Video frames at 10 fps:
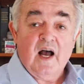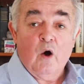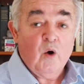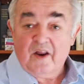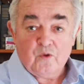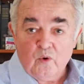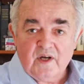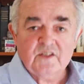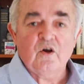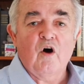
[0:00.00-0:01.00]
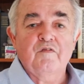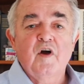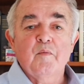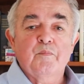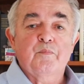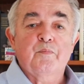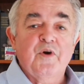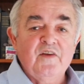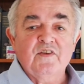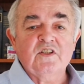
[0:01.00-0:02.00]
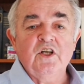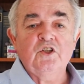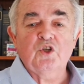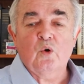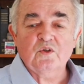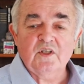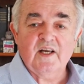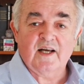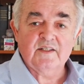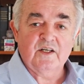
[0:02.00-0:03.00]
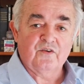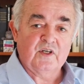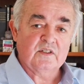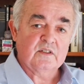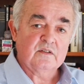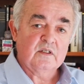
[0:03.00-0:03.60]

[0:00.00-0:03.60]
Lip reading: or otherwise, of previously chosen categories.